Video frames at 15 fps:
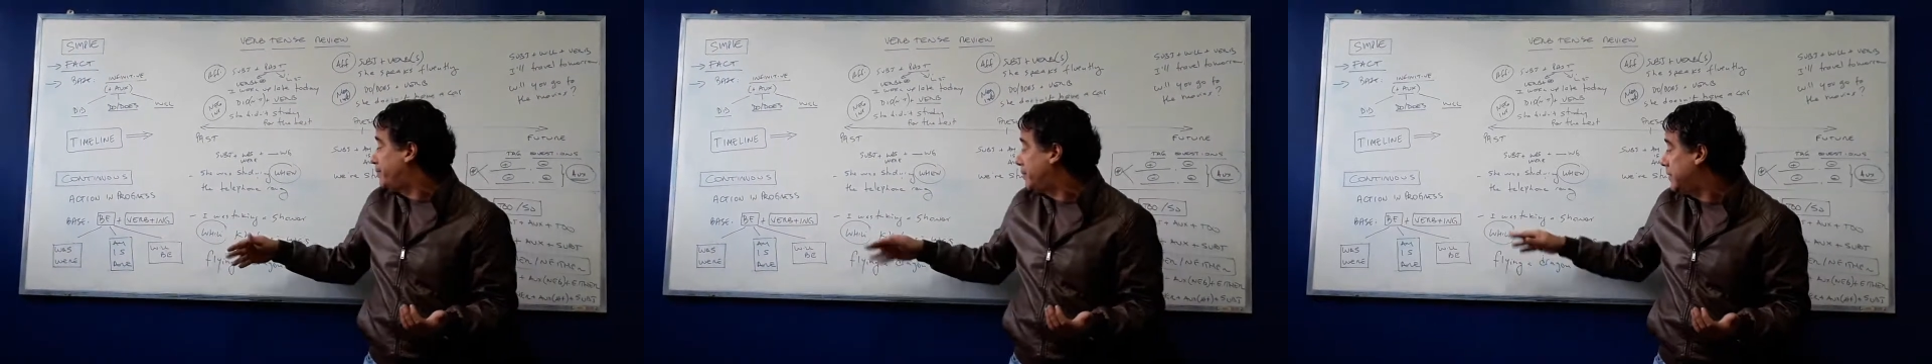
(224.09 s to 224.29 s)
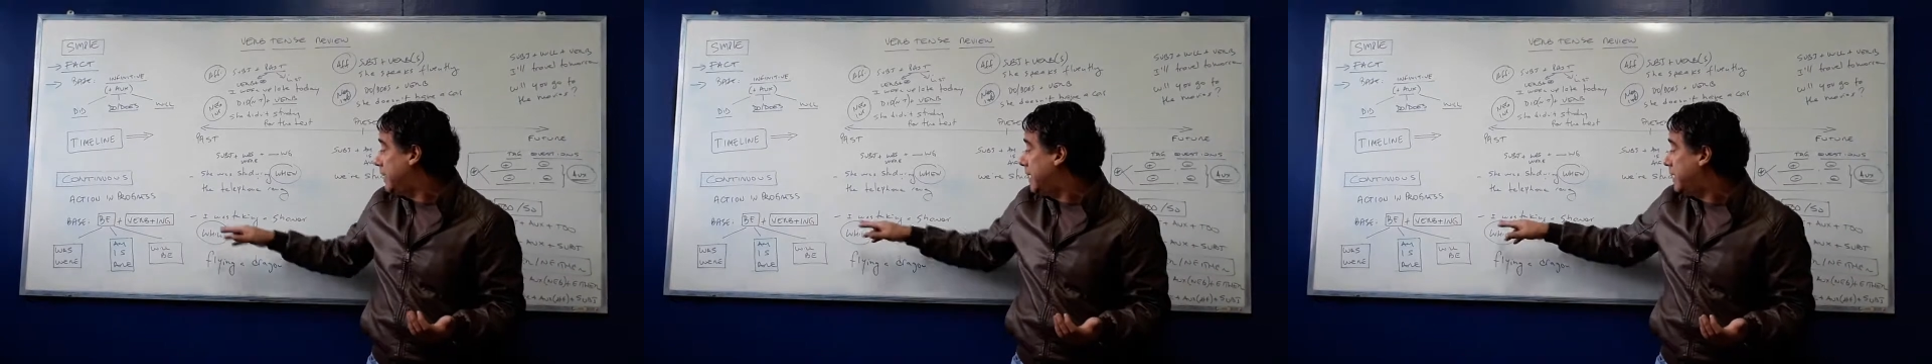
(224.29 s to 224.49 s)

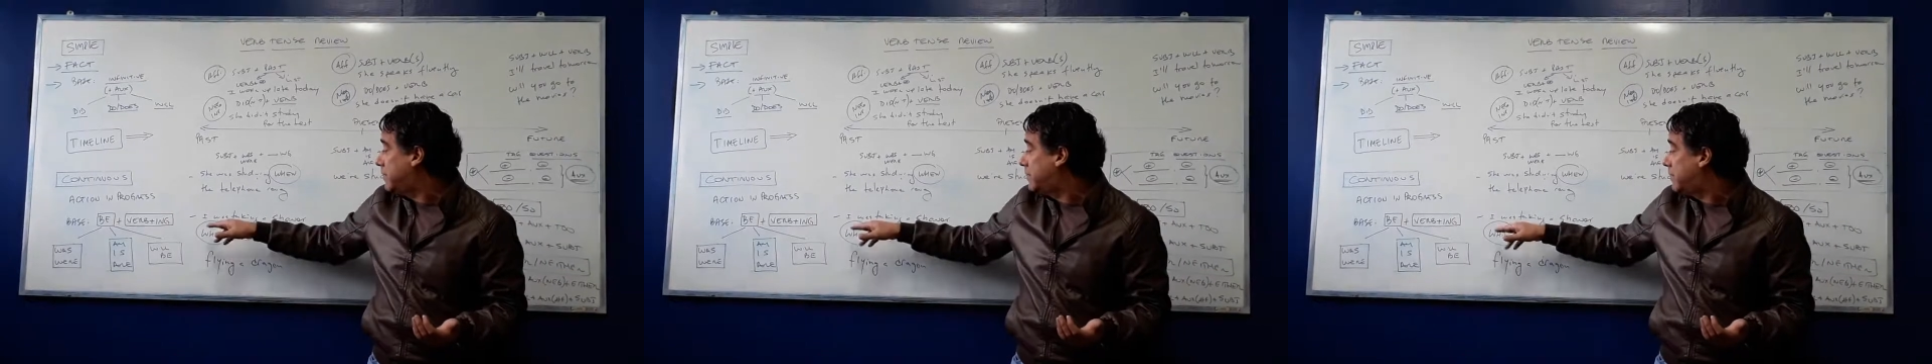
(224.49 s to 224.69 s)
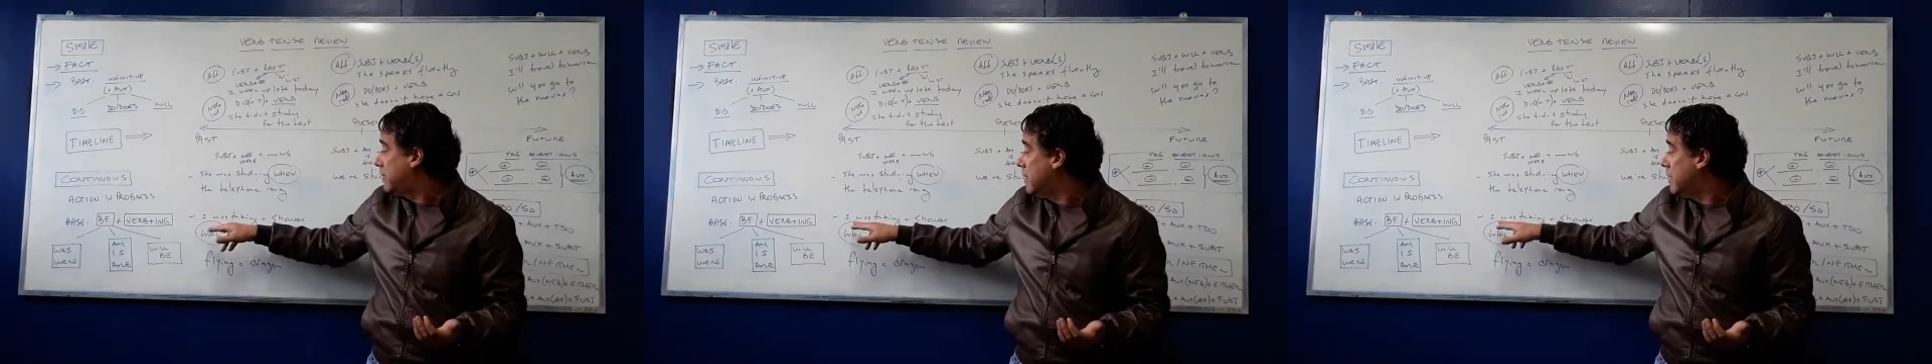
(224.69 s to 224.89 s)

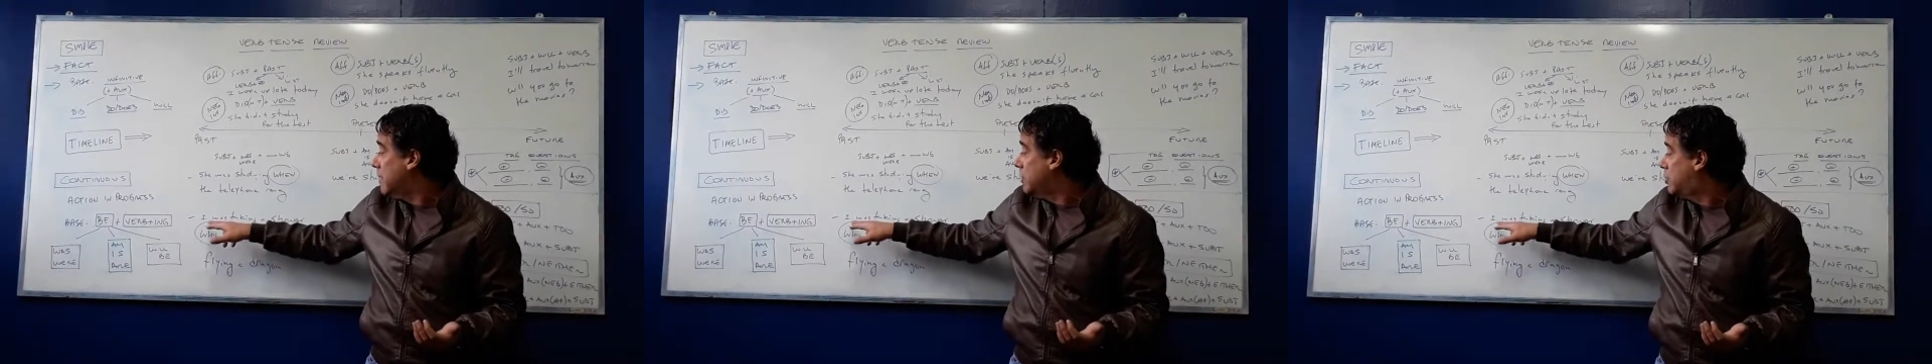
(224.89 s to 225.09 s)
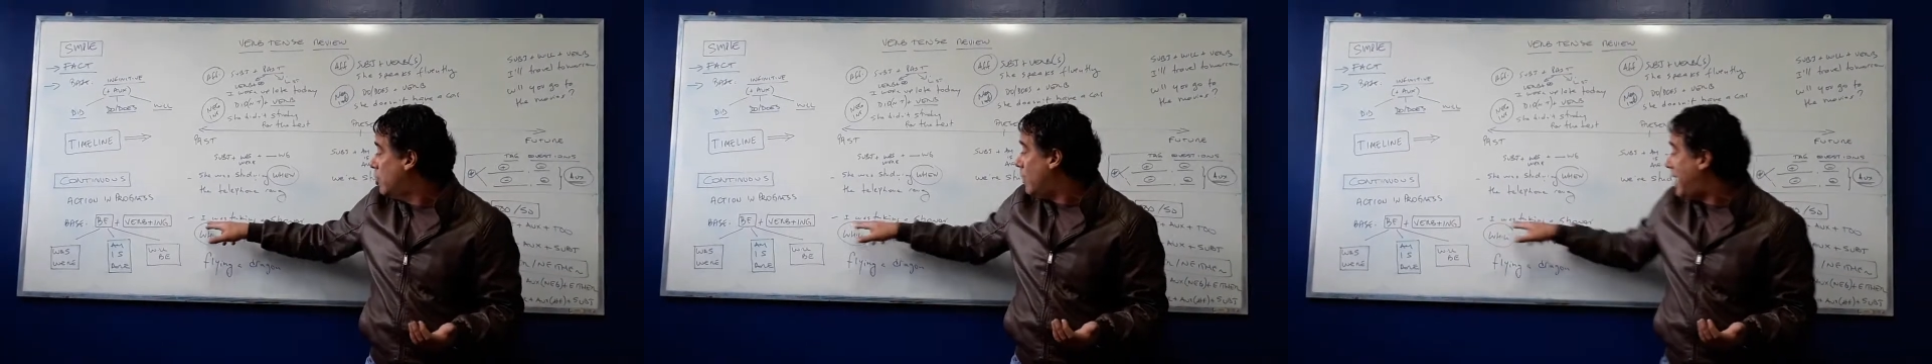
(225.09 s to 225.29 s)
Yes?
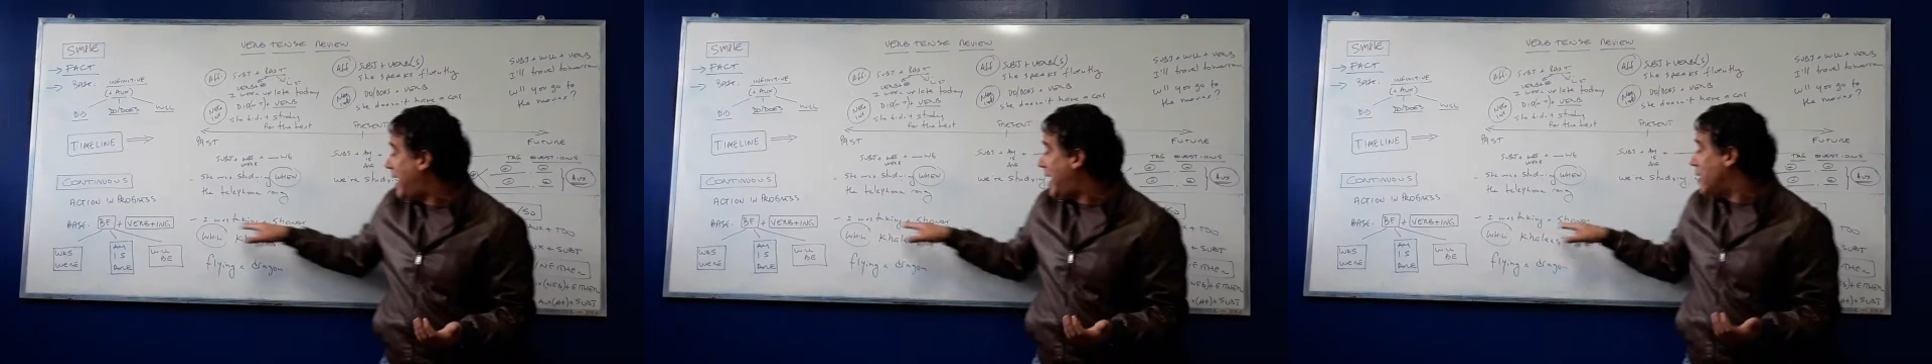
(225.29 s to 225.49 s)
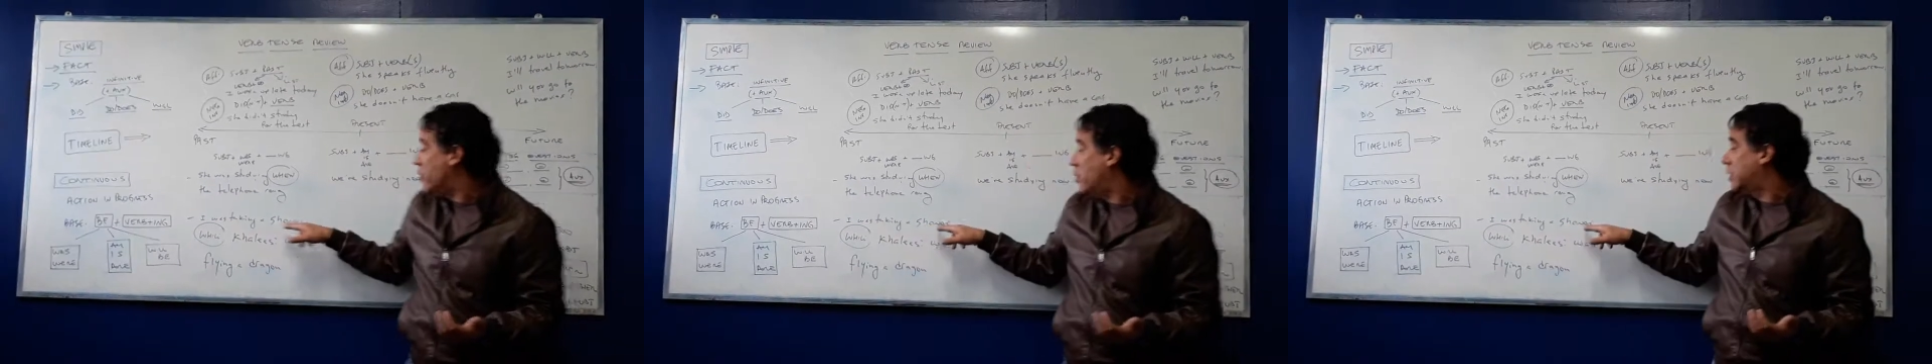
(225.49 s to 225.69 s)
So
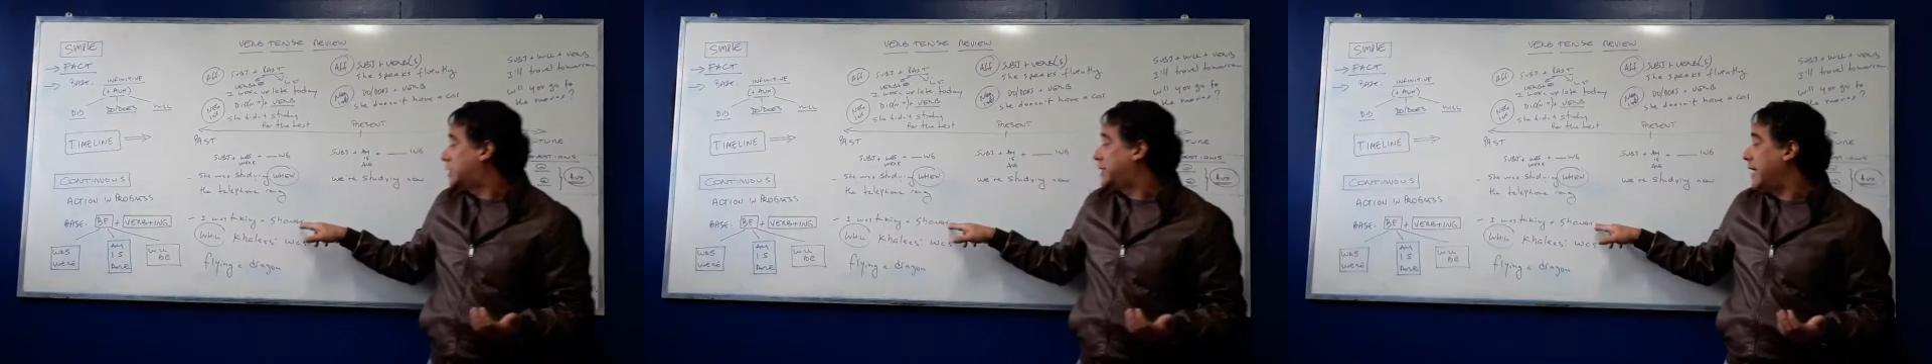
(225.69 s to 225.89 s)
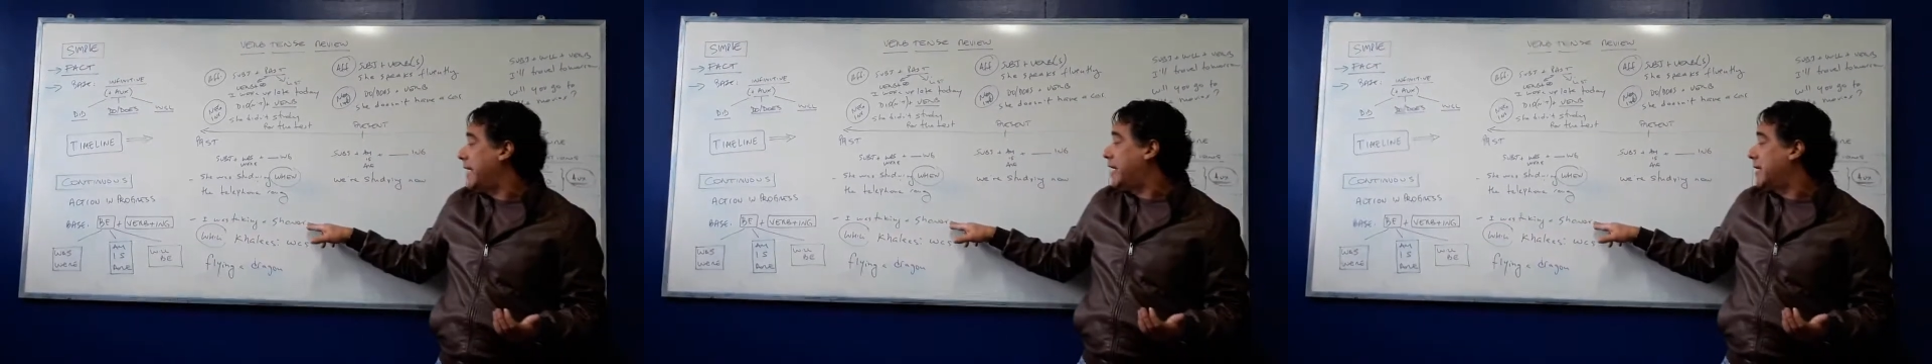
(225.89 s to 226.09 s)
I was
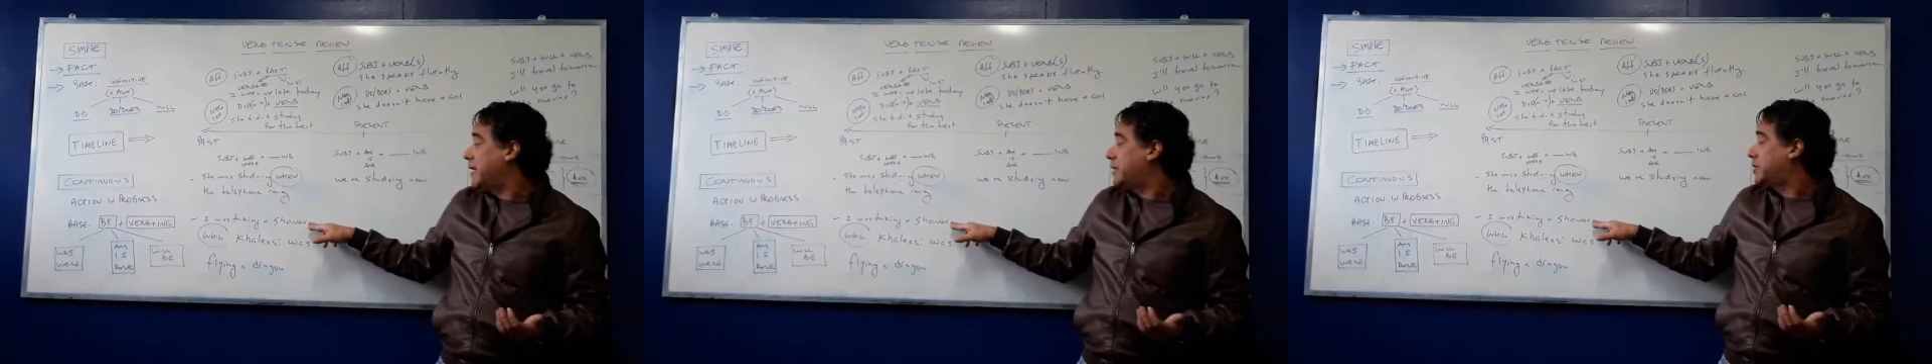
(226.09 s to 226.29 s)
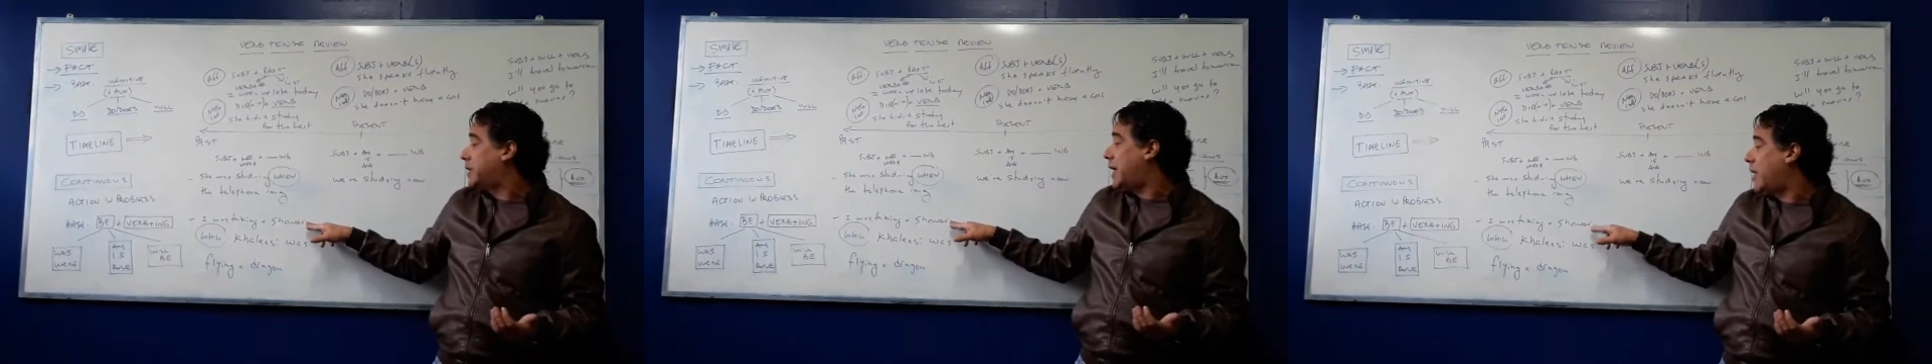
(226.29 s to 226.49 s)
taking a
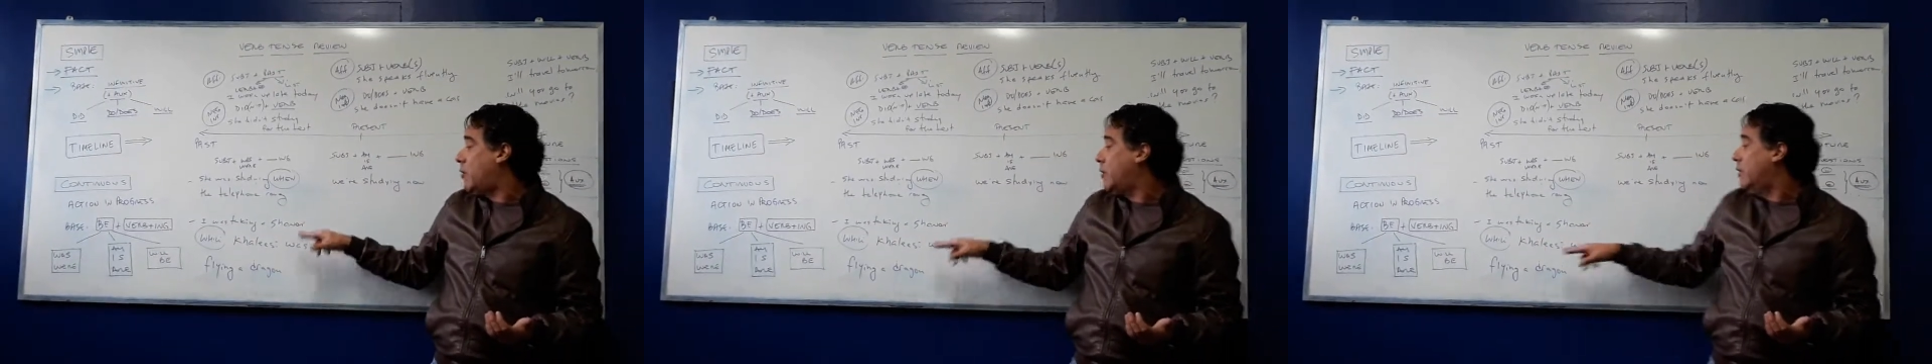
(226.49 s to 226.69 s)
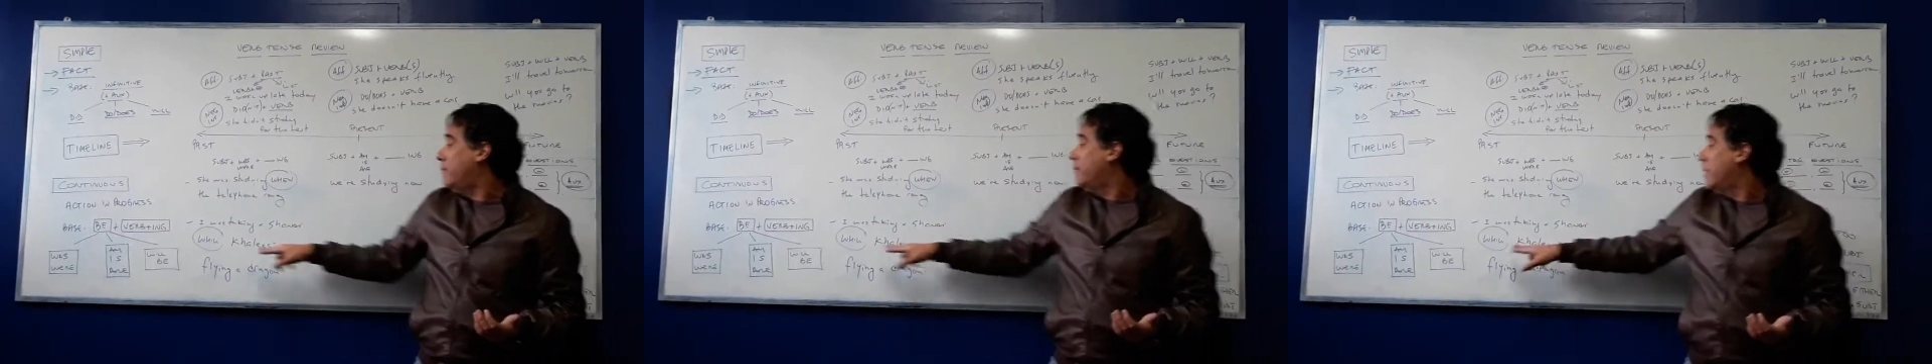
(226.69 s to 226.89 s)

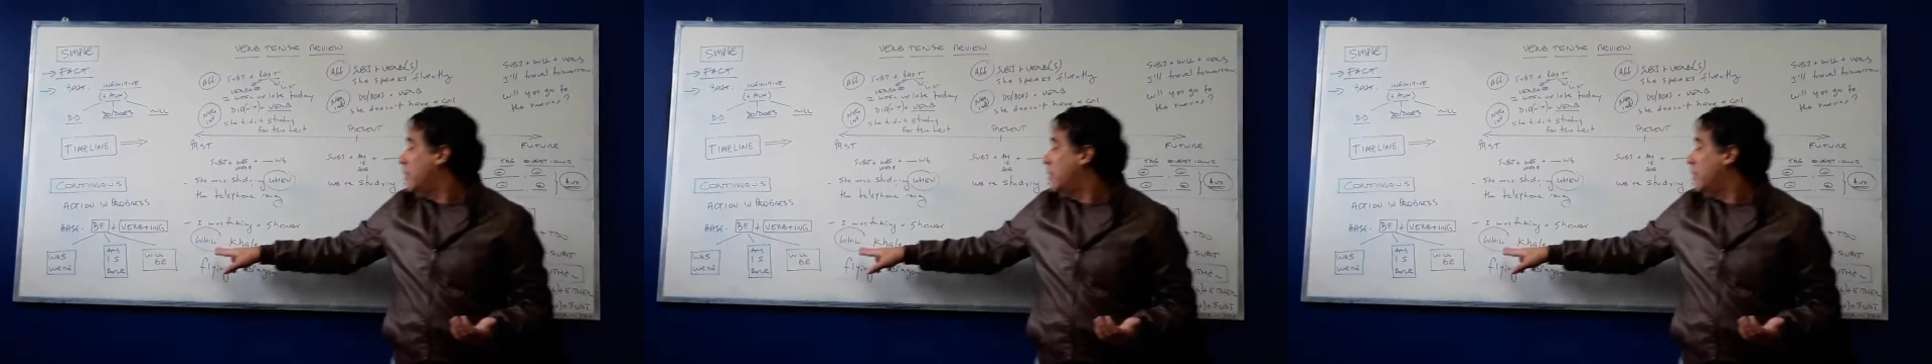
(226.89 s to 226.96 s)
shower